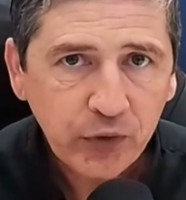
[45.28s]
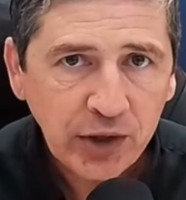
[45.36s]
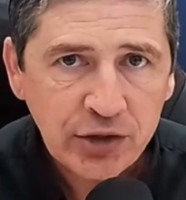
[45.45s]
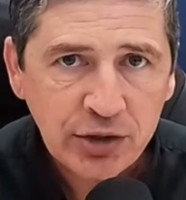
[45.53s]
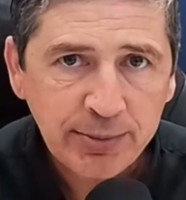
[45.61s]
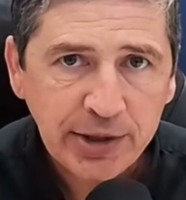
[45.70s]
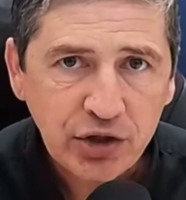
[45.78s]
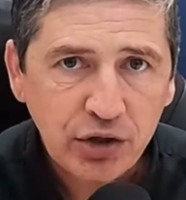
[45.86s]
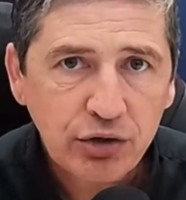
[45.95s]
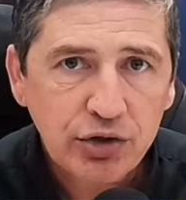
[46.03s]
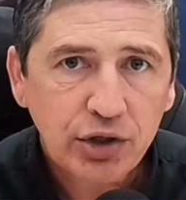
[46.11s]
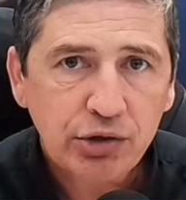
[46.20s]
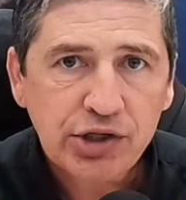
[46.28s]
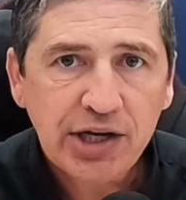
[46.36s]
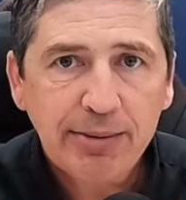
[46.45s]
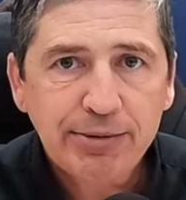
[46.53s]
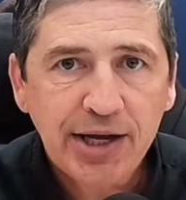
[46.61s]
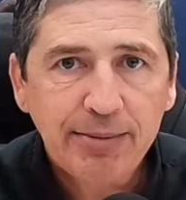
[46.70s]
so make sure you're using those
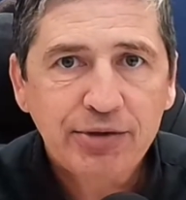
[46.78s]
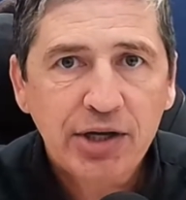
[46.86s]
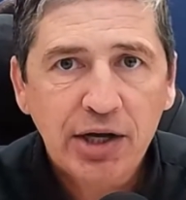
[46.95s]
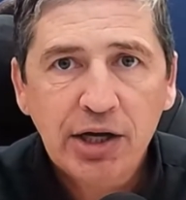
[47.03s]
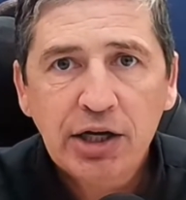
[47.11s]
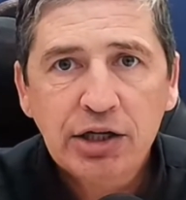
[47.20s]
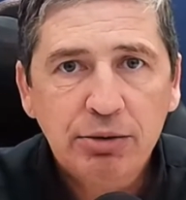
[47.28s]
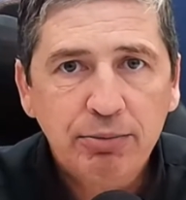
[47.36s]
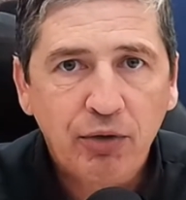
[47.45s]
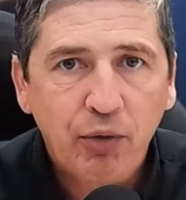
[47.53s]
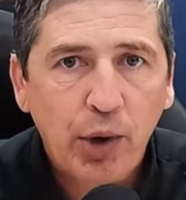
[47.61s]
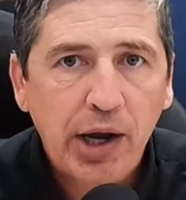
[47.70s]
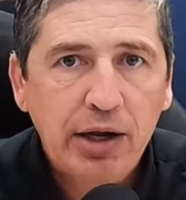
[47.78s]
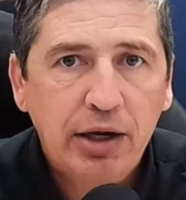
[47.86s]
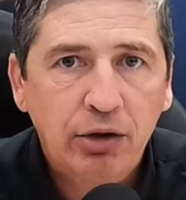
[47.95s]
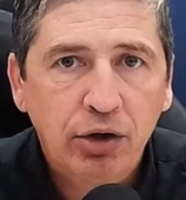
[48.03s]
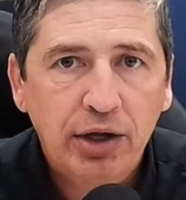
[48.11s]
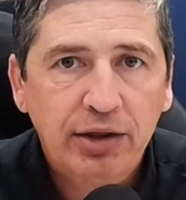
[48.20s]
timestamps to move around
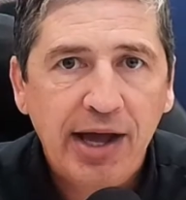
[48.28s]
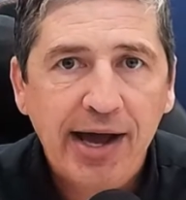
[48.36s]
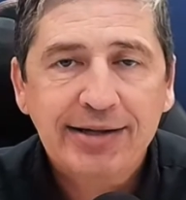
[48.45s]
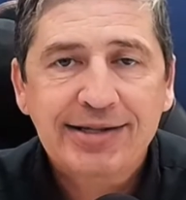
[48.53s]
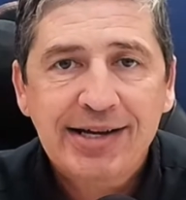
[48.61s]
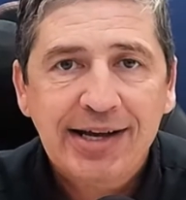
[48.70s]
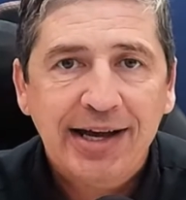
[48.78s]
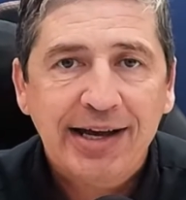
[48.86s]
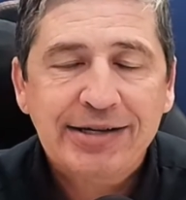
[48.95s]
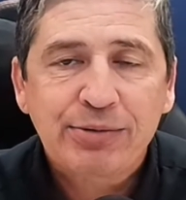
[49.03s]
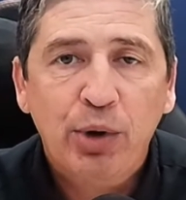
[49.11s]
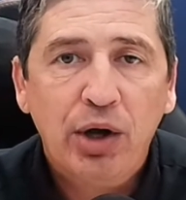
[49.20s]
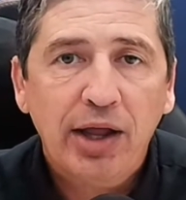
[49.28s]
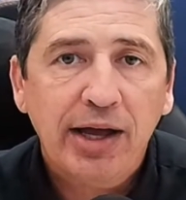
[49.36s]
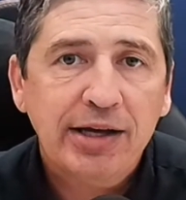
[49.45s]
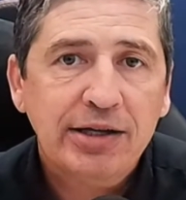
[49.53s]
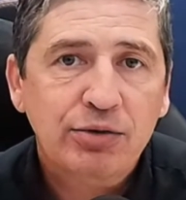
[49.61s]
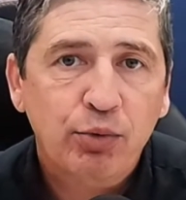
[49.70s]
and look at that, as well
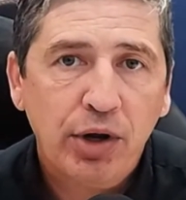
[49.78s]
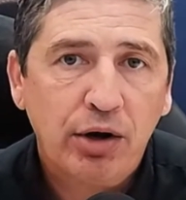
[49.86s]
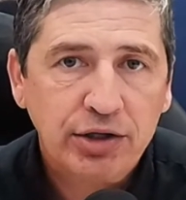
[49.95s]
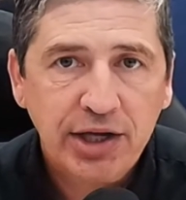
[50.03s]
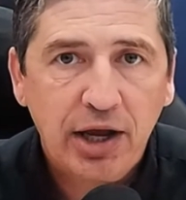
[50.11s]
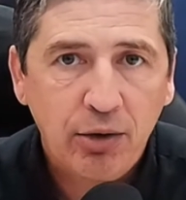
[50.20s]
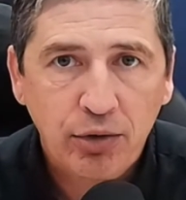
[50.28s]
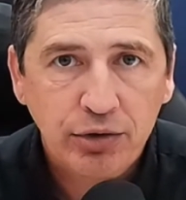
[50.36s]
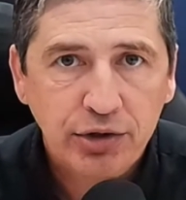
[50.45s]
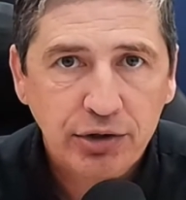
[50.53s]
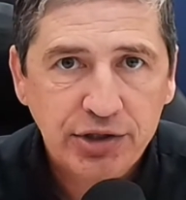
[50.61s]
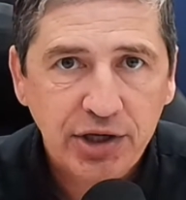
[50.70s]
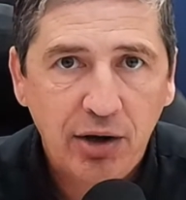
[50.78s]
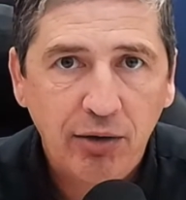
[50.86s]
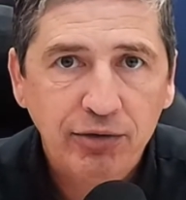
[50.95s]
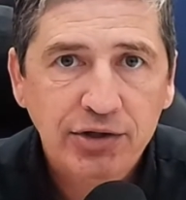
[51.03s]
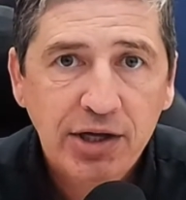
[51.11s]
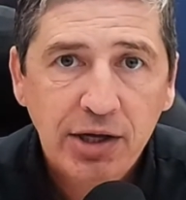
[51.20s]
as we are taking orders
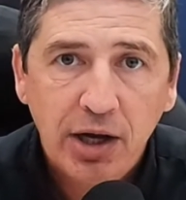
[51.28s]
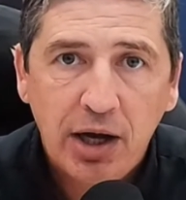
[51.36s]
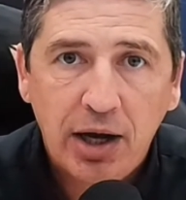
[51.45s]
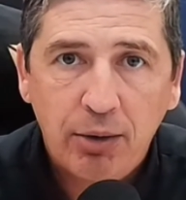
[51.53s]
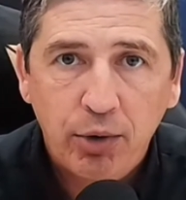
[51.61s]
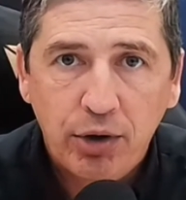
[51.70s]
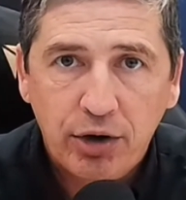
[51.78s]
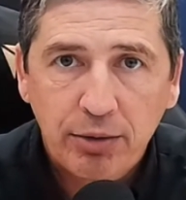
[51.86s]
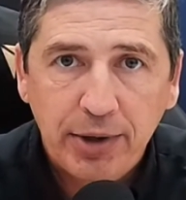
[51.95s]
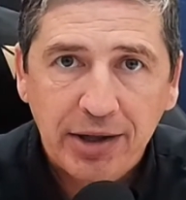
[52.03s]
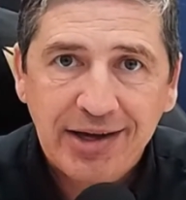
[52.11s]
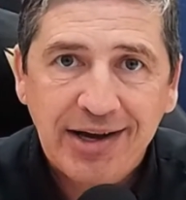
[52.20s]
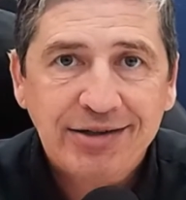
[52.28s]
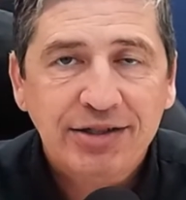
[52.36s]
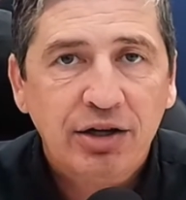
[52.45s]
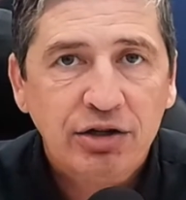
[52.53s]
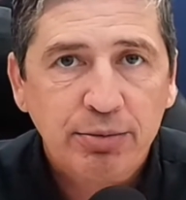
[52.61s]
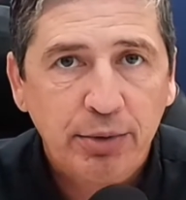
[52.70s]
ourselves. Uh, we are going to be
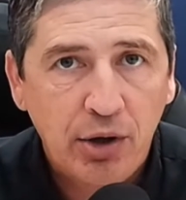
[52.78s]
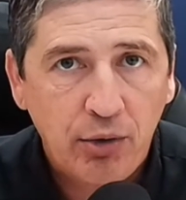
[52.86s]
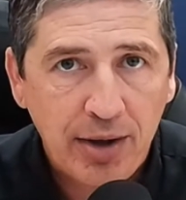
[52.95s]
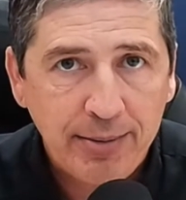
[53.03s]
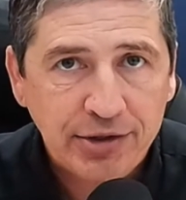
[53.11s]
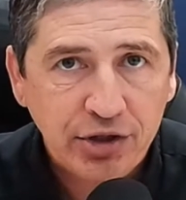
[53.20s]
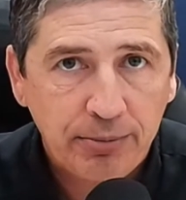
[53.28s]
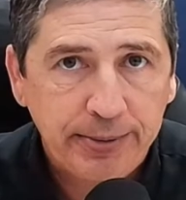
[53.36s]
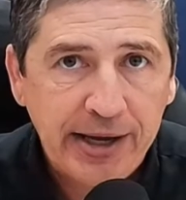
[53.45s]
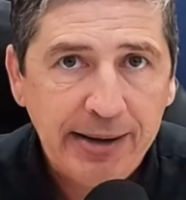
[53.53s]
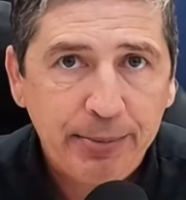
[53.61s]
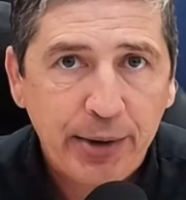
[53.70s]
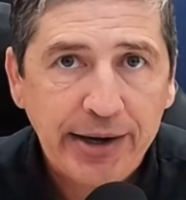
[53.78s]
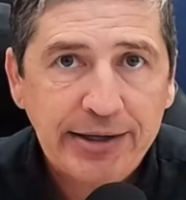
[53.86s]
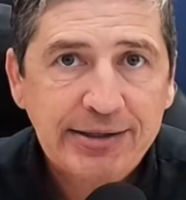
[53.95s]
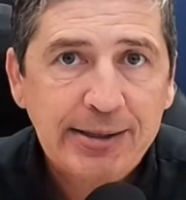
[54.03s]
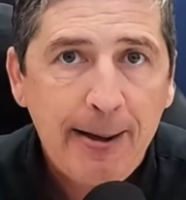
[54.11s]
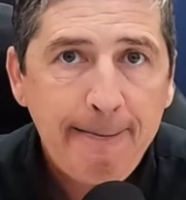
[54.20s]
$1,000 below MSRP price